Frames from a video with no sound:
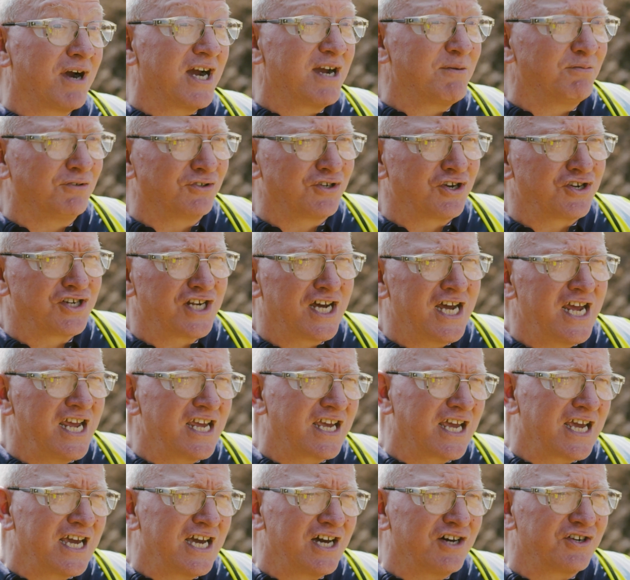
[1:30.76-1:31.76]
able to
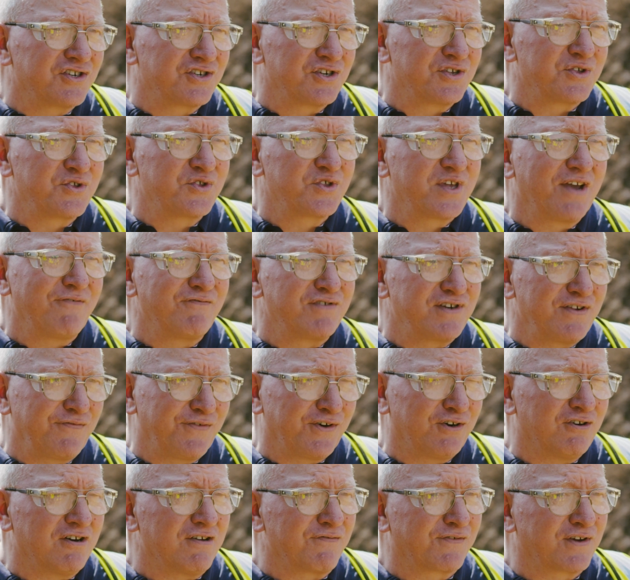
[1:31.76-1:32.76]
take out a
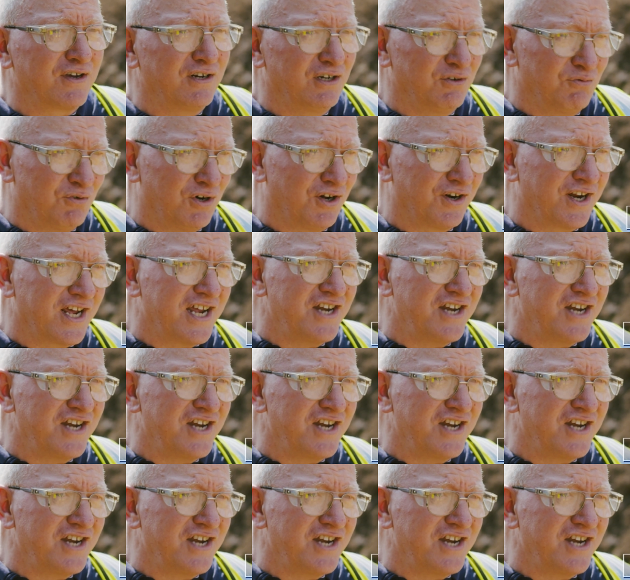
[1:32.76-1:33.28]
75 kilowatt